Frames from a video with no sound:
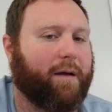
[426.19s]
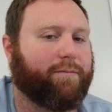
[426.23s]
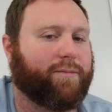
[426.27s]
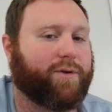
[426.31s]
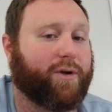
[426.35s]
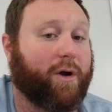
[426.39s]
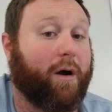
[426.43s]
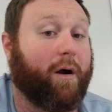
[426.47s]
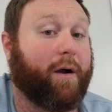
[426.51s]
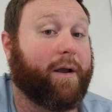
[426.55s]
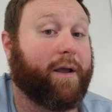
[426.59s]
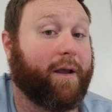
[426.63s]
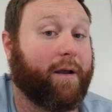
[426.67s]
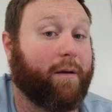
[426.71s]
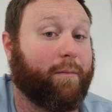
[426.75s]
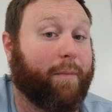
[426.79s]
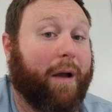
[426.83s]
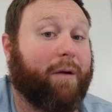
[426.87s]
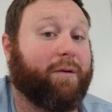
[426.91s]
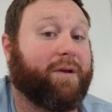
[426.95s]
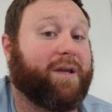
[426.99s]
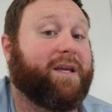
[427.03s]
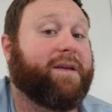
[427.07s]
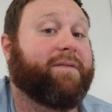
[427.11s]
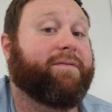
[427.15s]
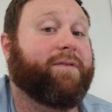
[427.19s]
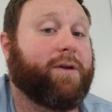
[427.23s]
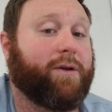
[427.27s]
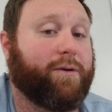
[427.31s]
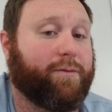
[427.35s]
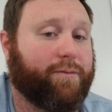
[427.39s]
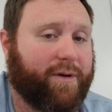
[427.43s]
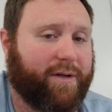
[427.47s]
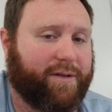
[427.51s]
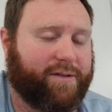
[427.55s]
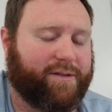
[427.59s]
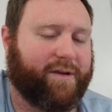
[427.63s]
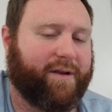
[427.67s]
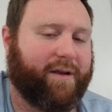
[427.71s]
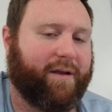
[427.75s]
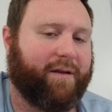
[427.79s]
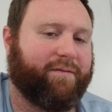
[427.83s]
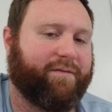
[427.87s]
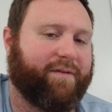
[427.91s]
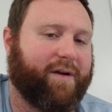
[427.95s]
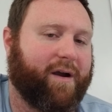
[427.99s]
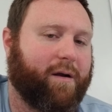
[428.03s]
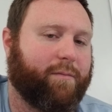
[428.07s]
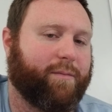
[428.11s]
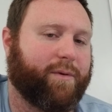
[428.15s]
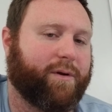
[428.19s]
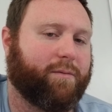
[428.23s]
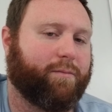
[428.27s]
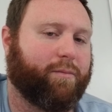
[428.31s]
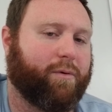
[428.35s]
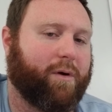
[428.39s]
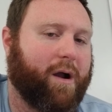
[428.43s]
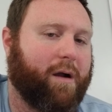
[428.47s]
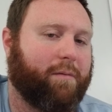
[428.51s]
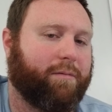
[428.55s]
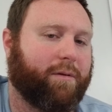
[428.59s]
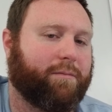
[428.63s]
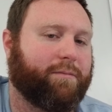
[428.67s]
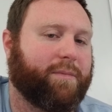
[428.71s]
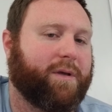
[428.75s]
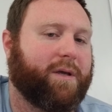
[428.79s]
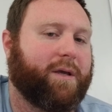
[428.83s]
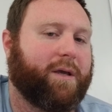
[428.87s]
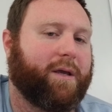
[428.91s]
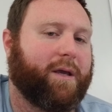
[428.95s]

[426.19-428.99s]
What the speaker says: talking about giving you an environmental problem